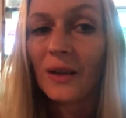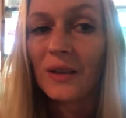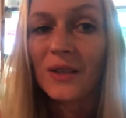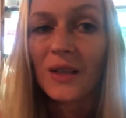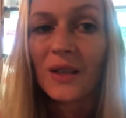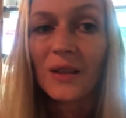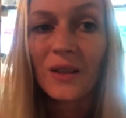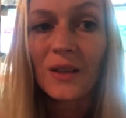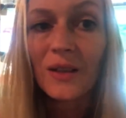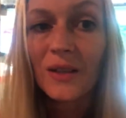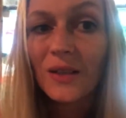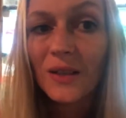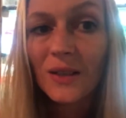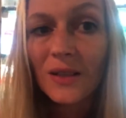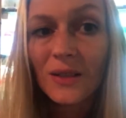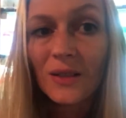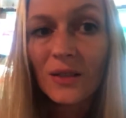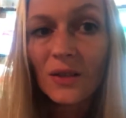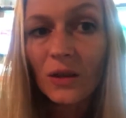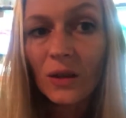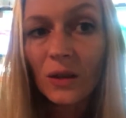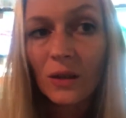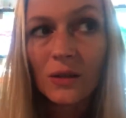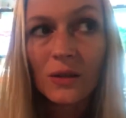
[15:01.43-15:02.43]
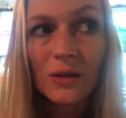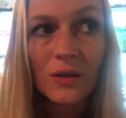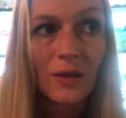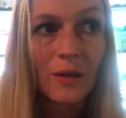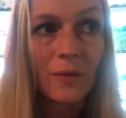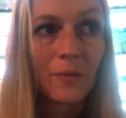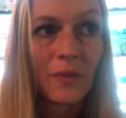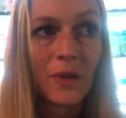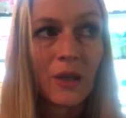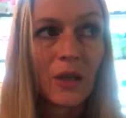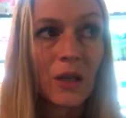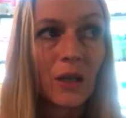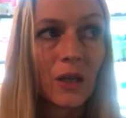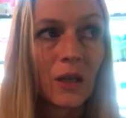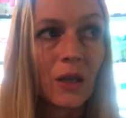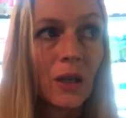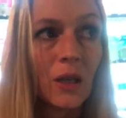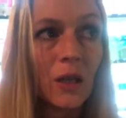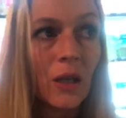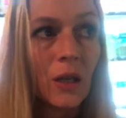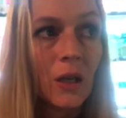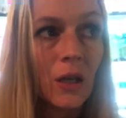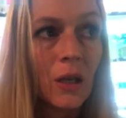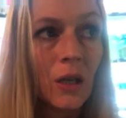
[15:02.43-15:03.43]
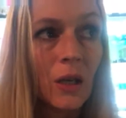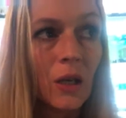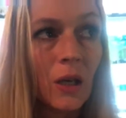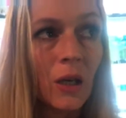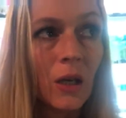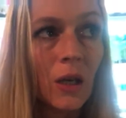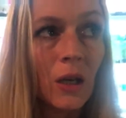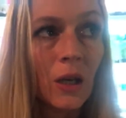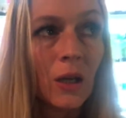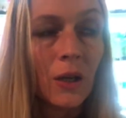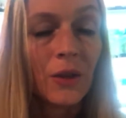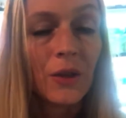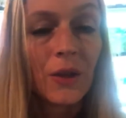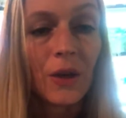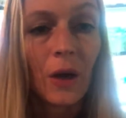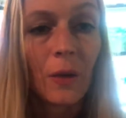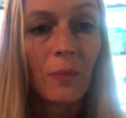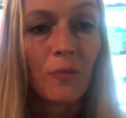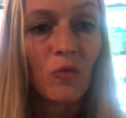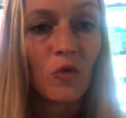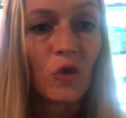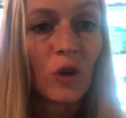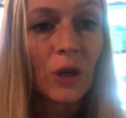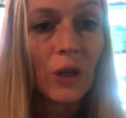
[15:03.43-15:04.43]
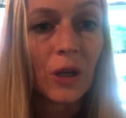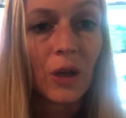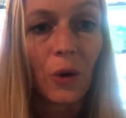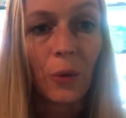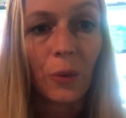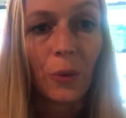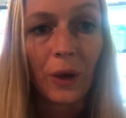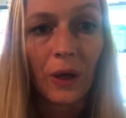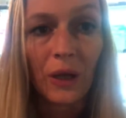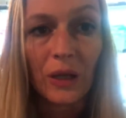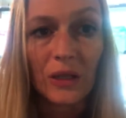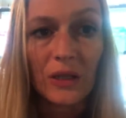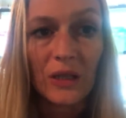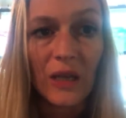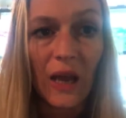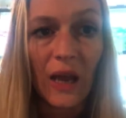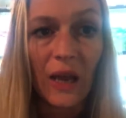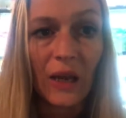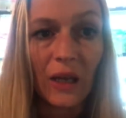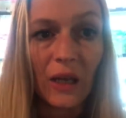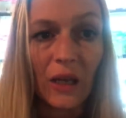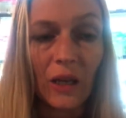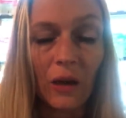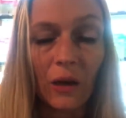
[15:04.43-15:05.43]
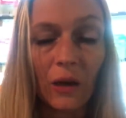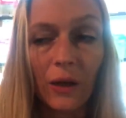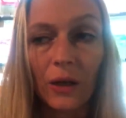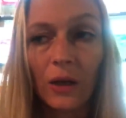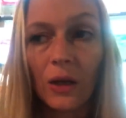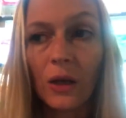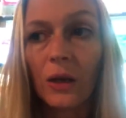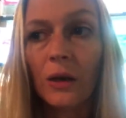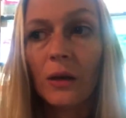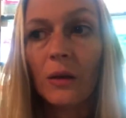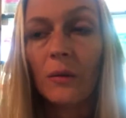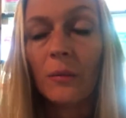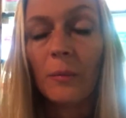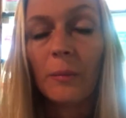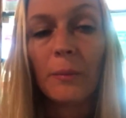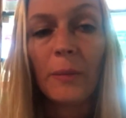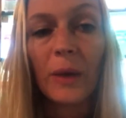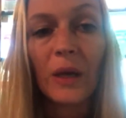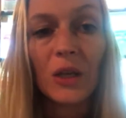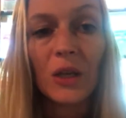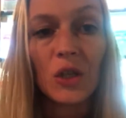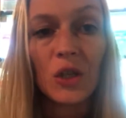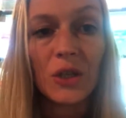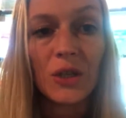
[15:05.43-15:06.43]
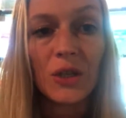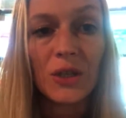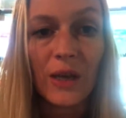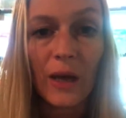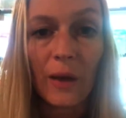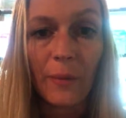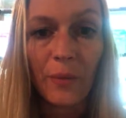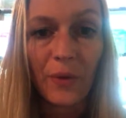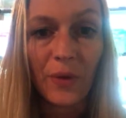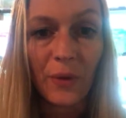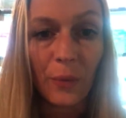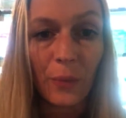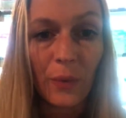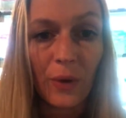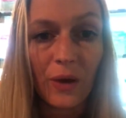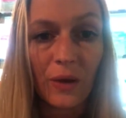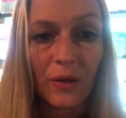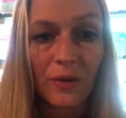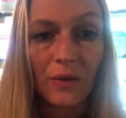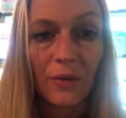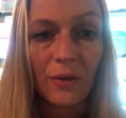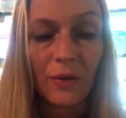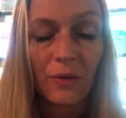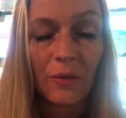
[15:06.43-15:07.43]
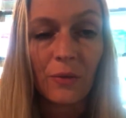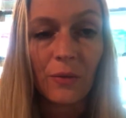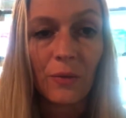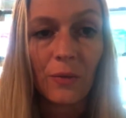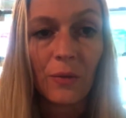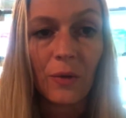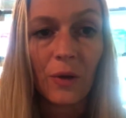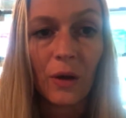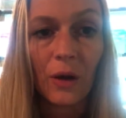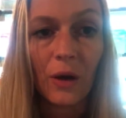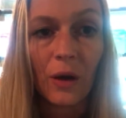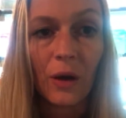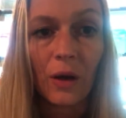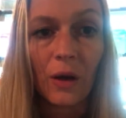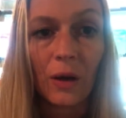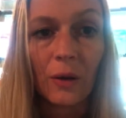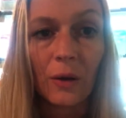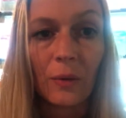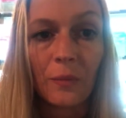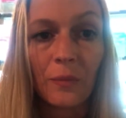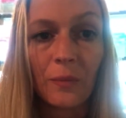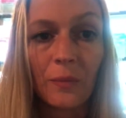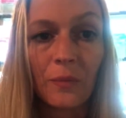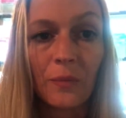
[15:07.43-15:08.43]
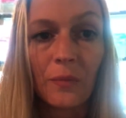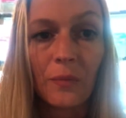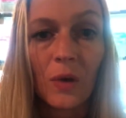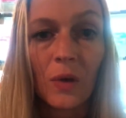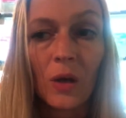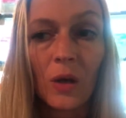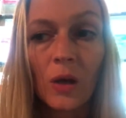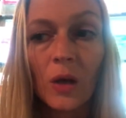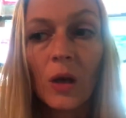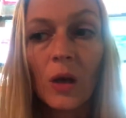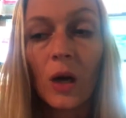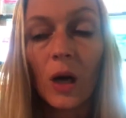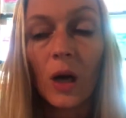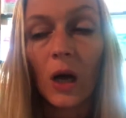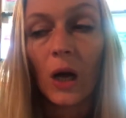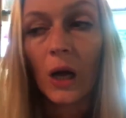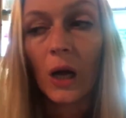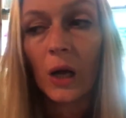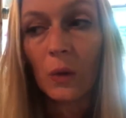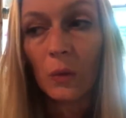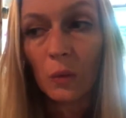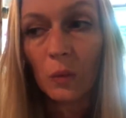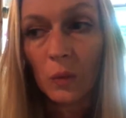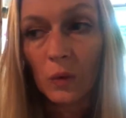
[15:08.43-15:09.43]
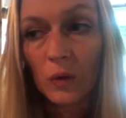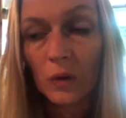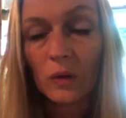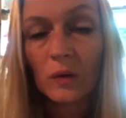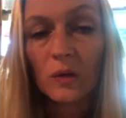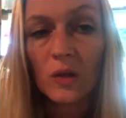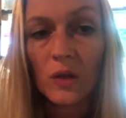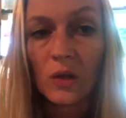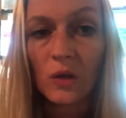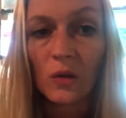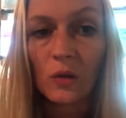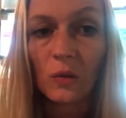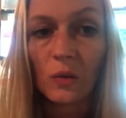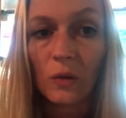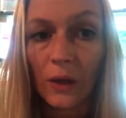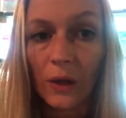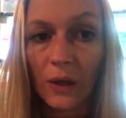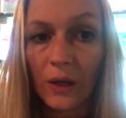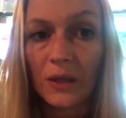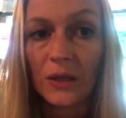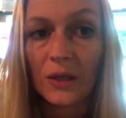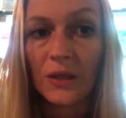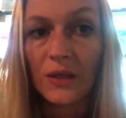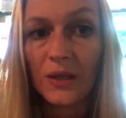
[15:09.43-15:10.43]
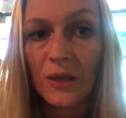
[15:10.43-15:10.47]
I said, this is not something that I'm really going into any like major depth with. I will do like a